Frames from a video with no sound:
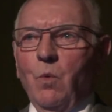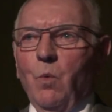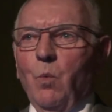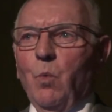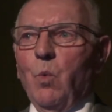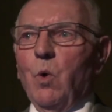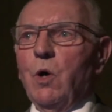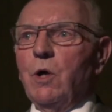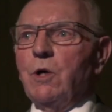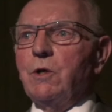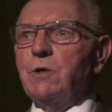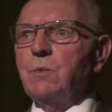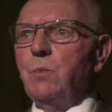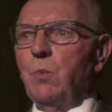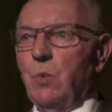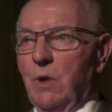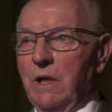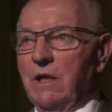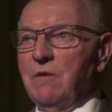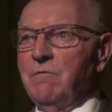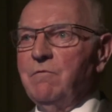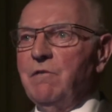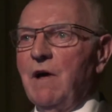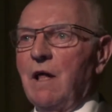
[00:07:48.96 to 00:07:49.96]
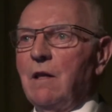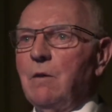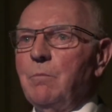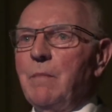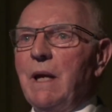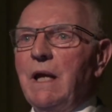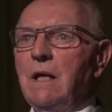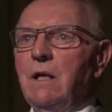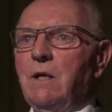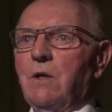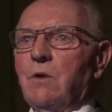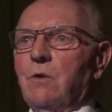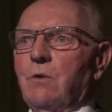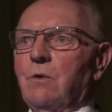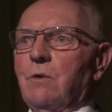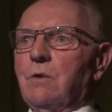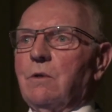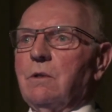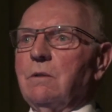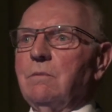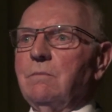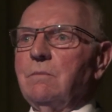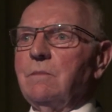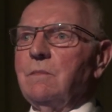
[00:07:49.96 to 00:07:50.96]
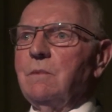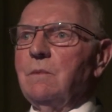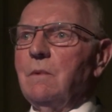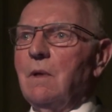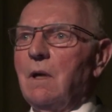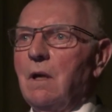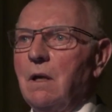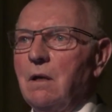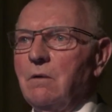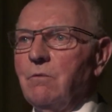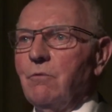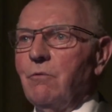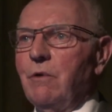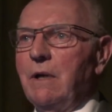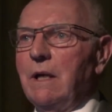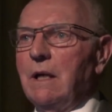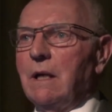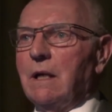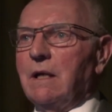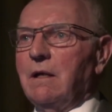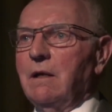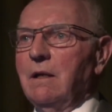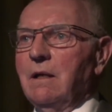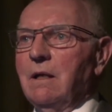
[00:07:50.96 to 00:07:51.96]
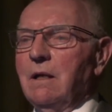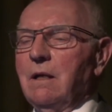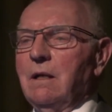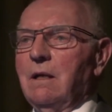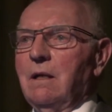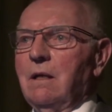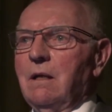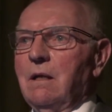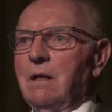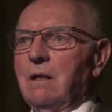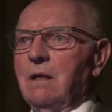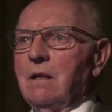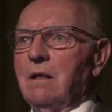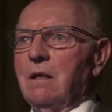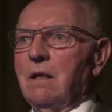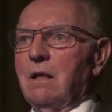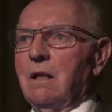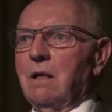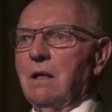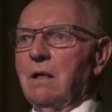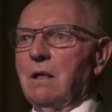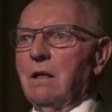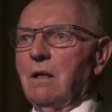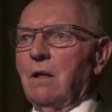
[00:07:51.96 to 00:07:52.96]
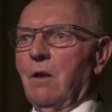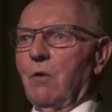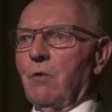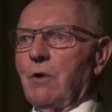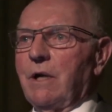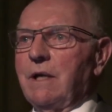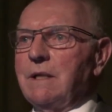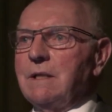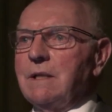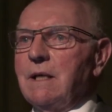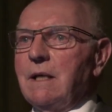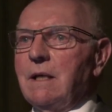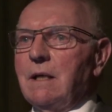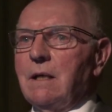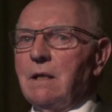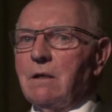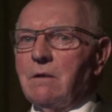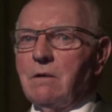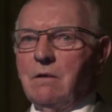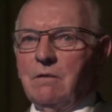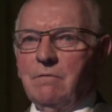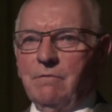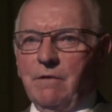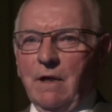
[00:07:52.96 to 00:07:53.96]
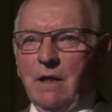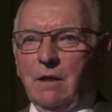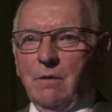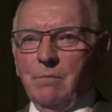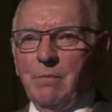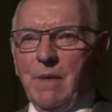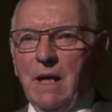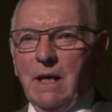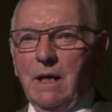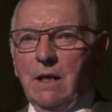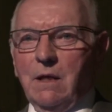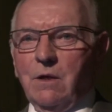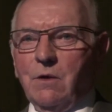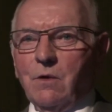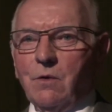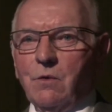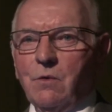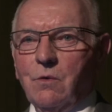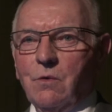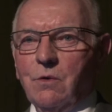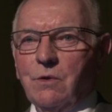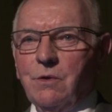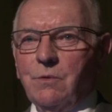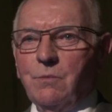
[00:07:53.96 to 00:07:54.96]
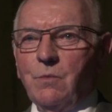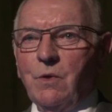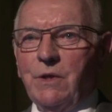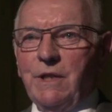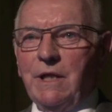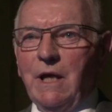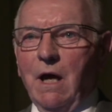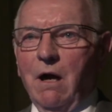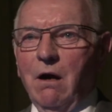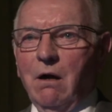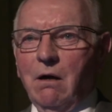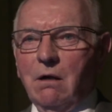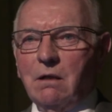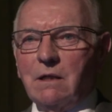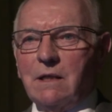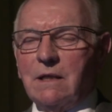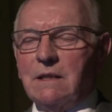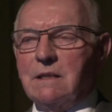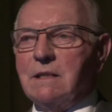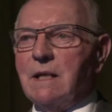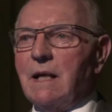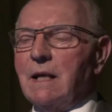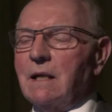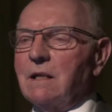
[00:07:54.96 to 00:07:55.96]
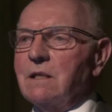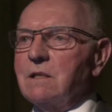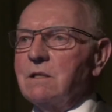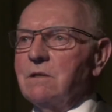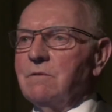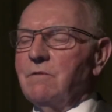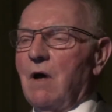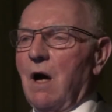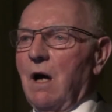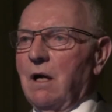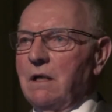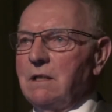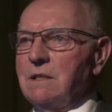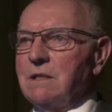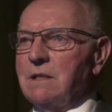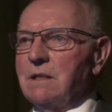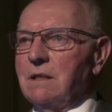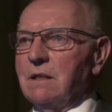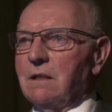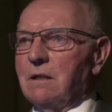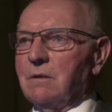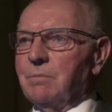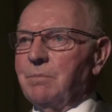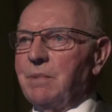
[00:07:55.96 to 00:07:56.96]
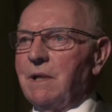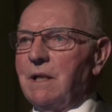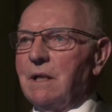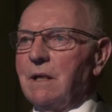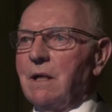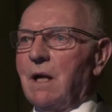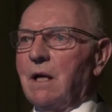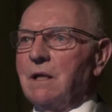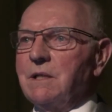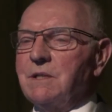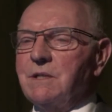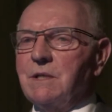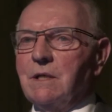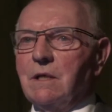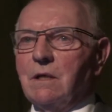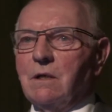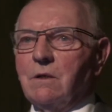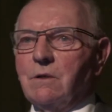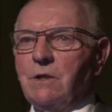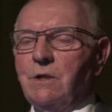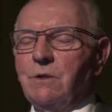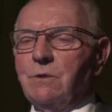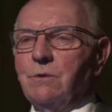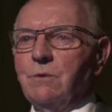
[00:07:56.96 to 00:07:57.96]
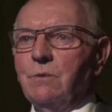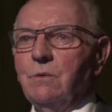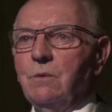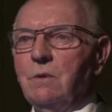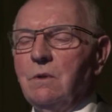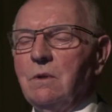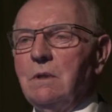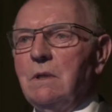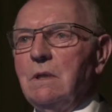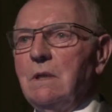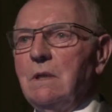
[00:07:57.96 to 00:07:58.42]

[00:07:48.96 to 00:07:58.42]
worked with Val Meyniord, and really Laurie Taylor and Val Meyniord were the architects of ICRP and ICRU,